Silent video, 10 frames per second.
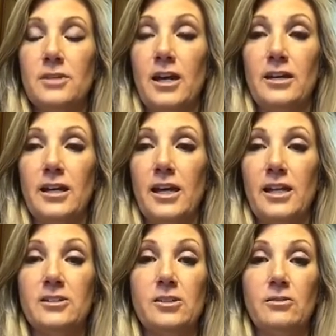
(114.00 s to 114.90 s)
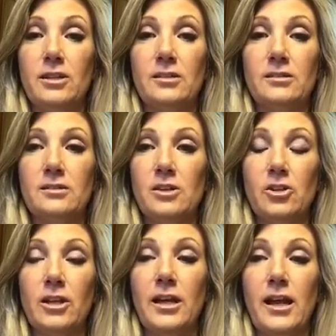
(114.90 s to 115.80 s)
God, I can't do this.
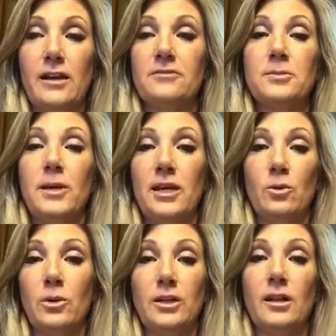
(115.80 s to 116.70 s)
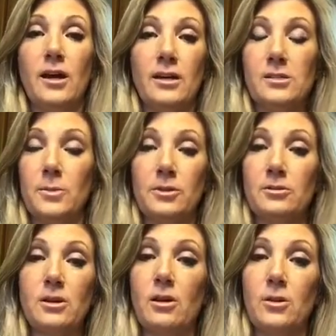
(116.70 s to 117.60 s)
You're going to have to make one of the
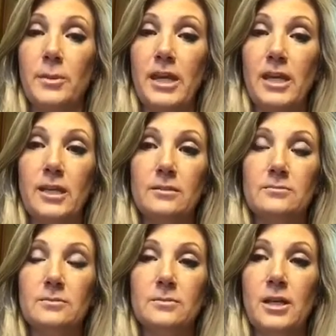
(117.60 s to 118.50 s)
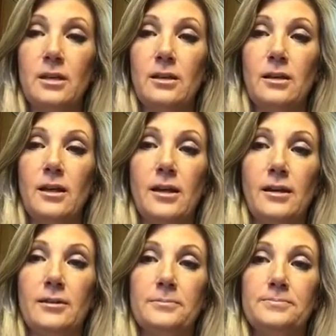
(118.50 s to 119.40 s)
hospitals call me.
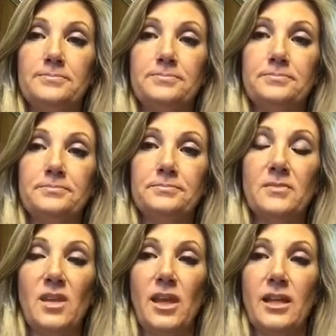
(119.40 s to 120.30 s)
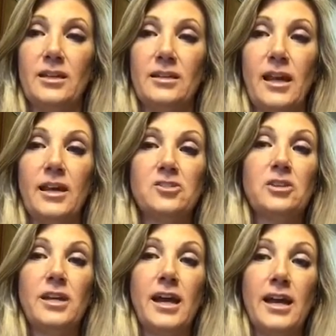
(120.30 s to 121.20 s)
And
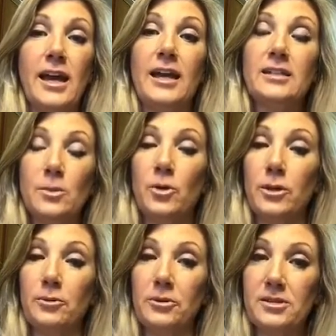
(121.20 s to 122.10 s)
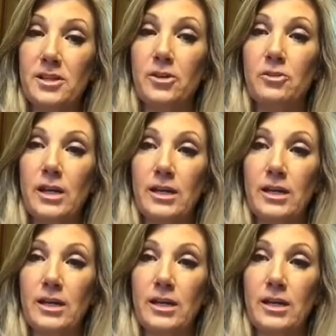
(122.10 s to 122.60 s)
actually, I had an appointment with Sloan